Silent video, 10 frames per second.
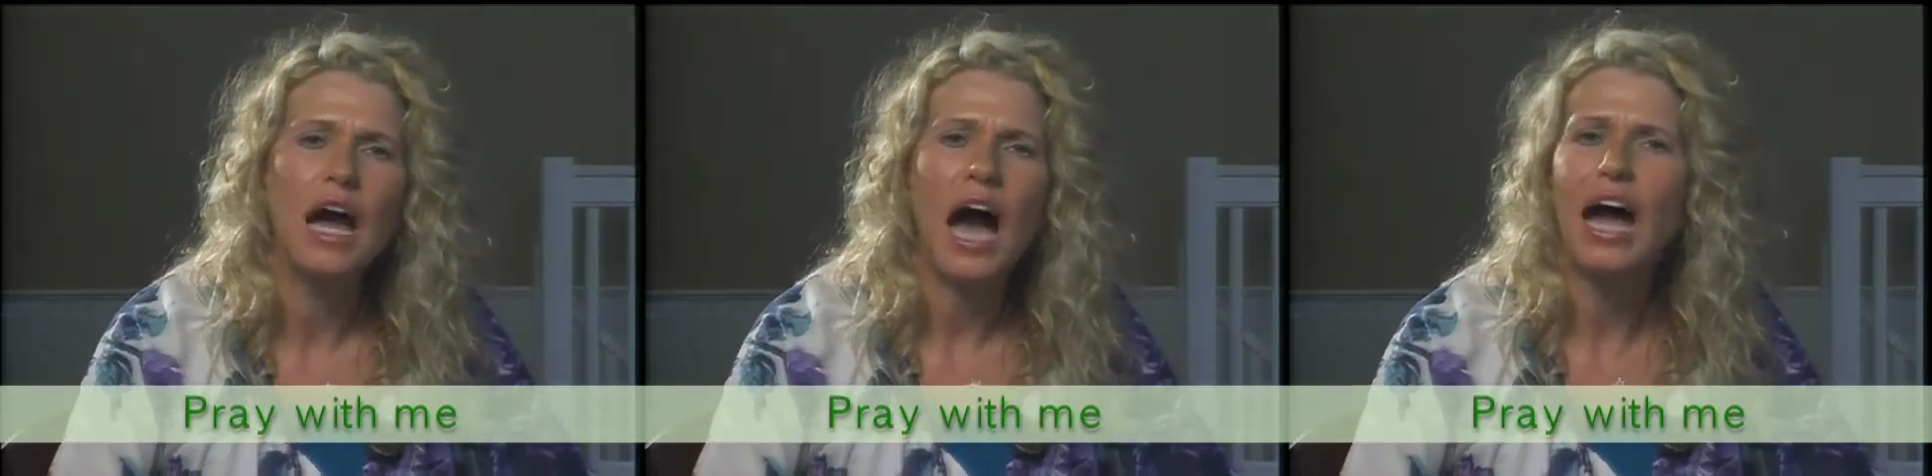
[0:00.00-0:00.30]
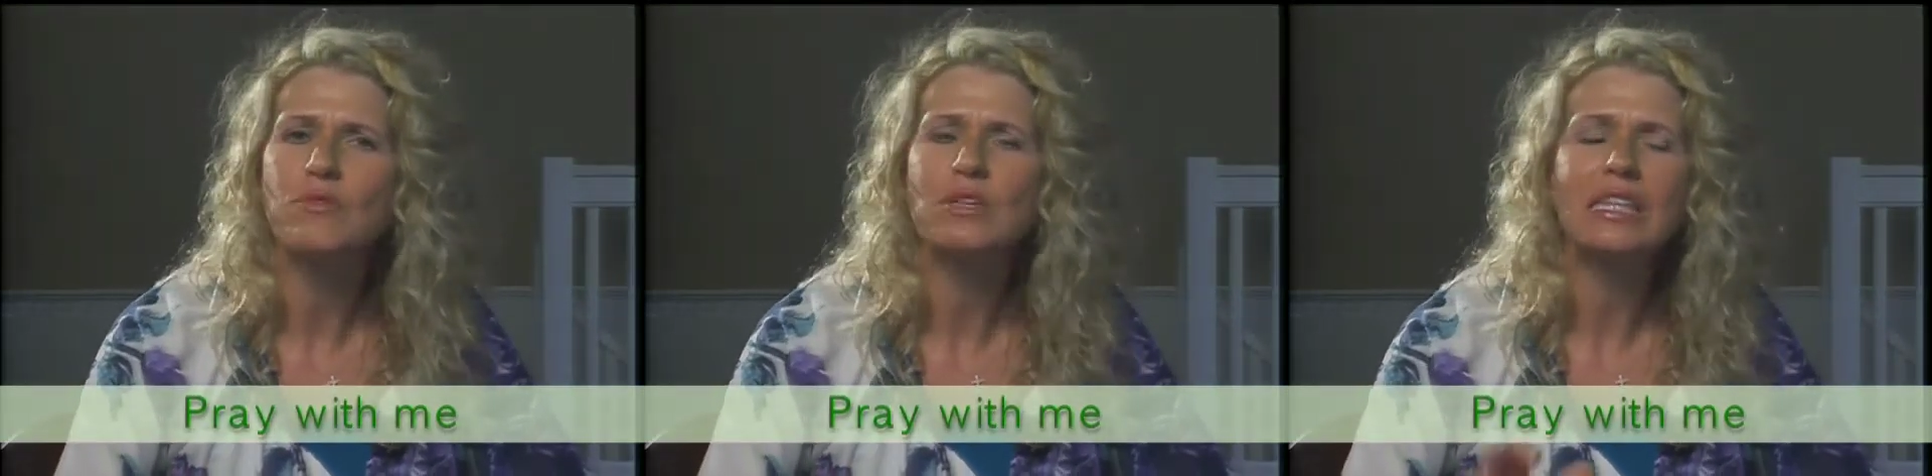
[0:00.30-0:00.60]

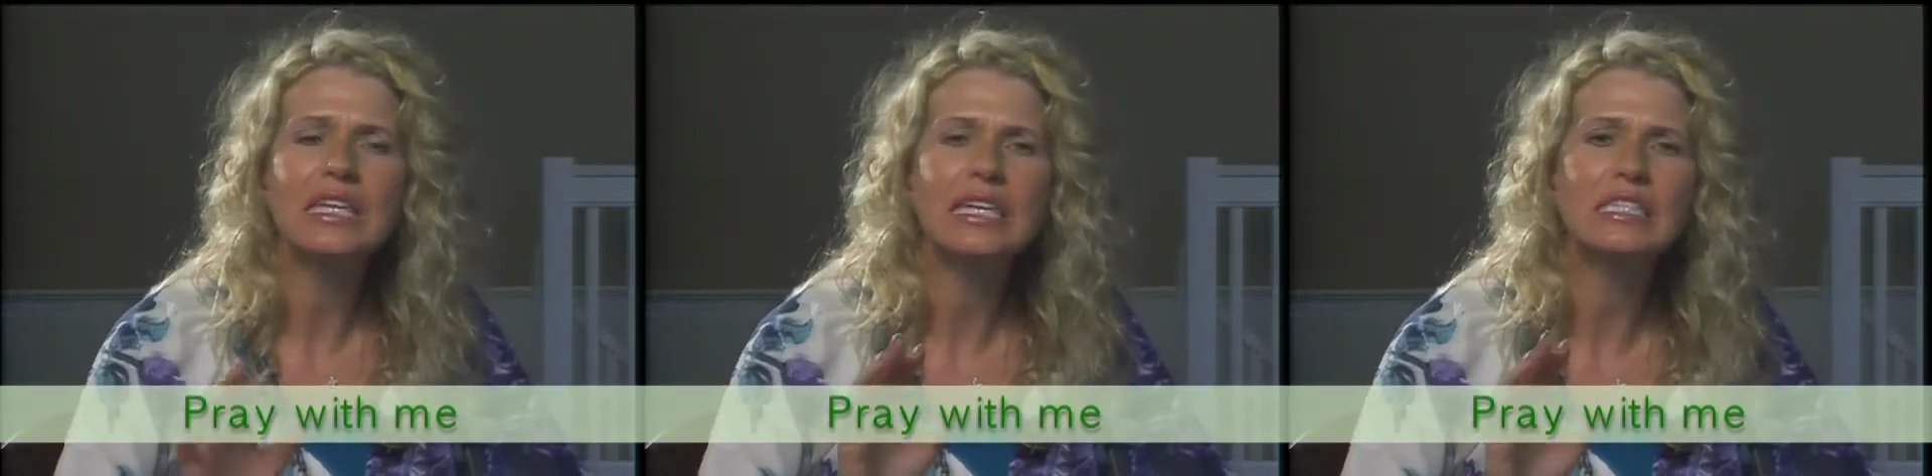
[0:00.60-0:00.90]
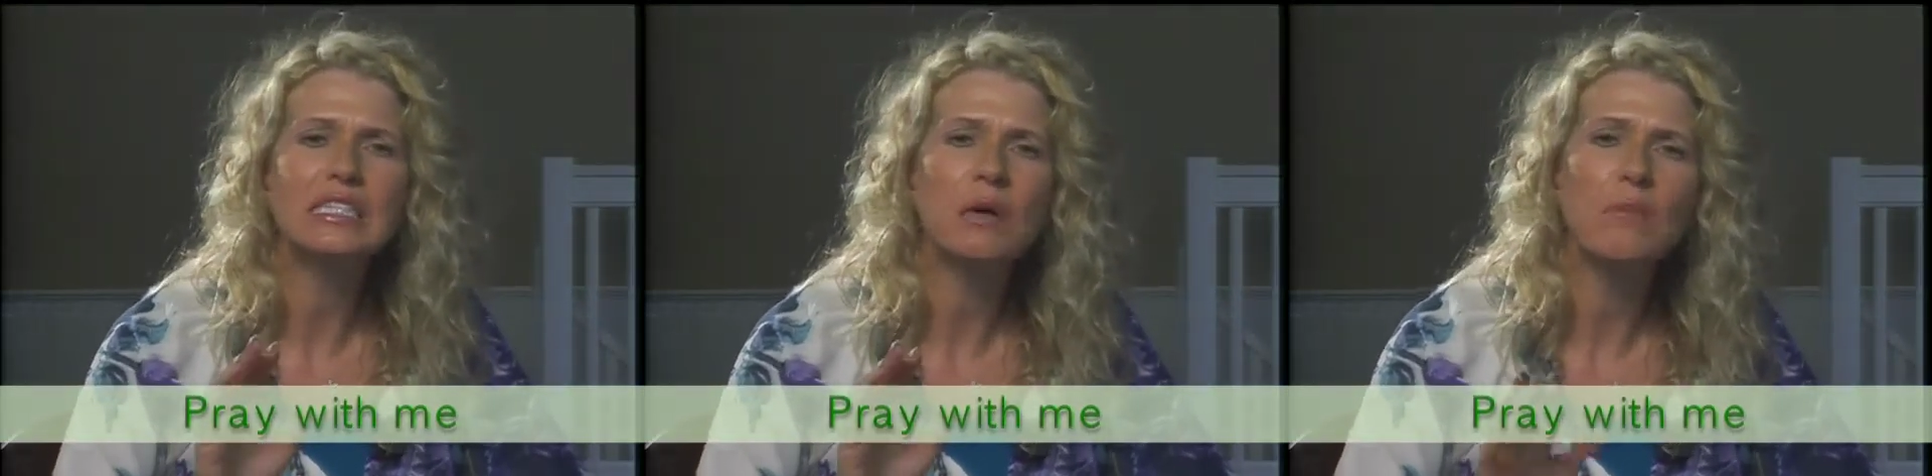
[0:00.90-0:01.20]
I
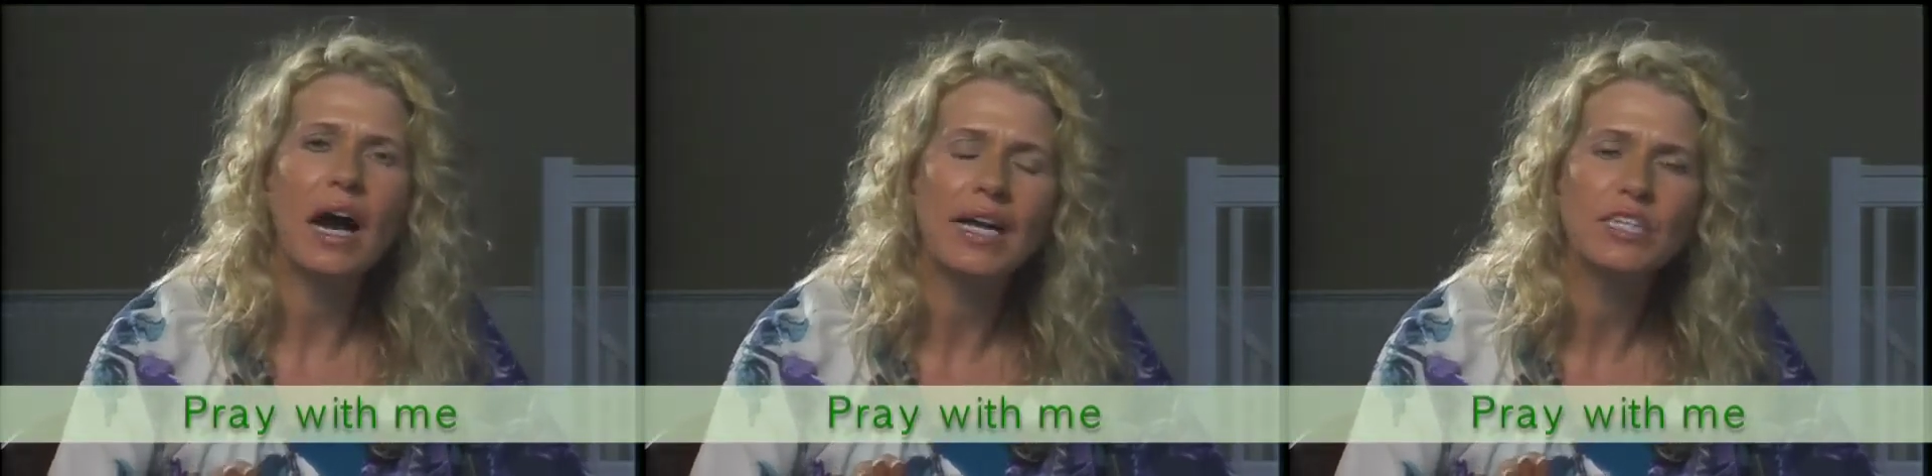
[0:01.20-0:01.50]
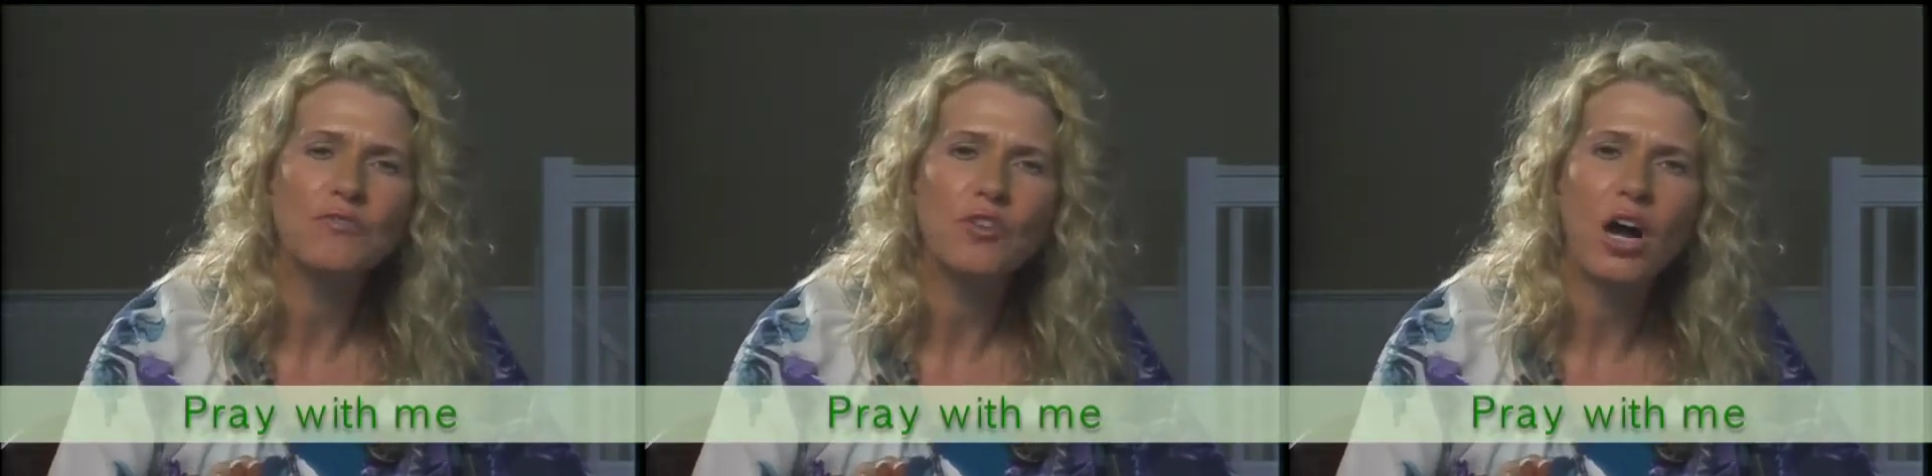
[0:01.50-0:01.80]
release the mind
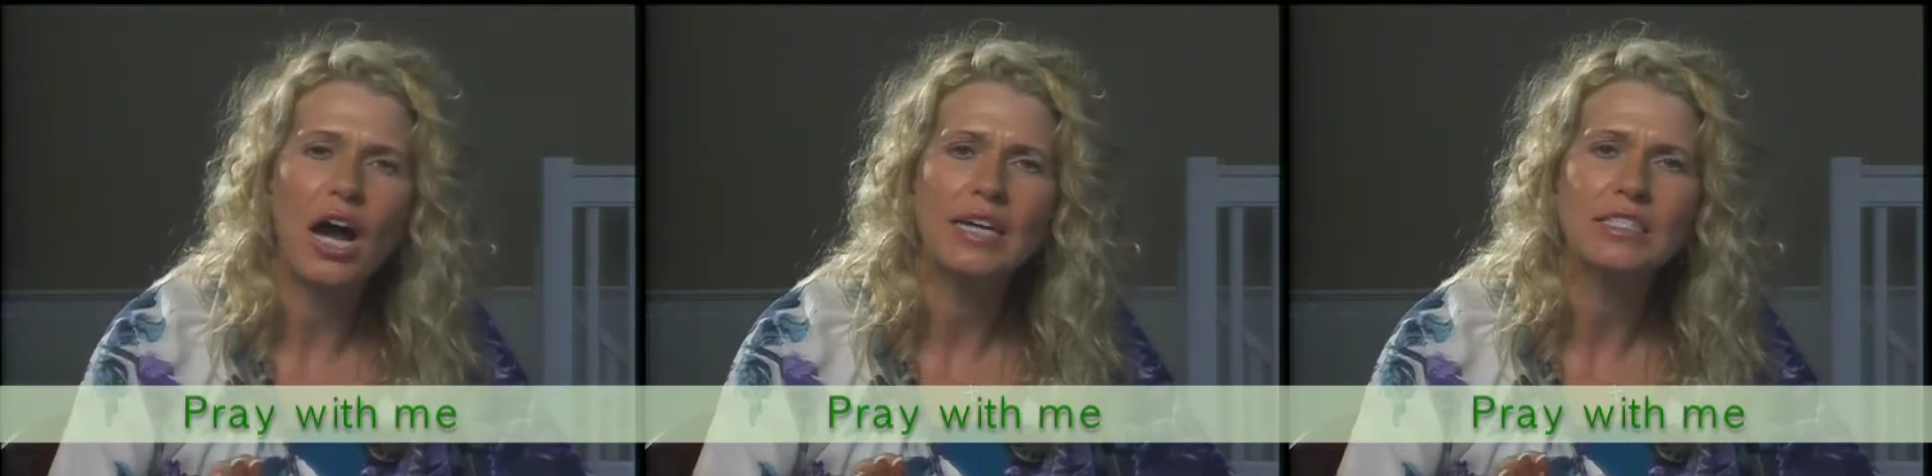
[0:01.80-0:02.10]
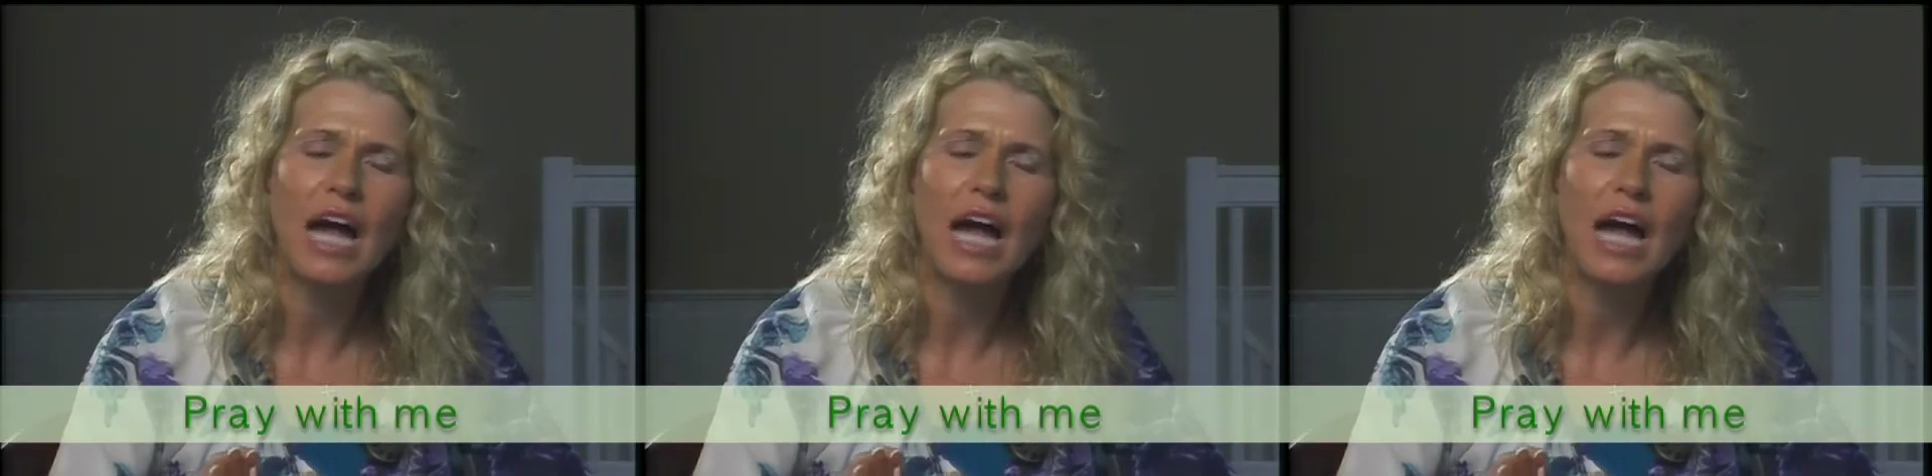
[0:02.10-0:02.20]
of Christ.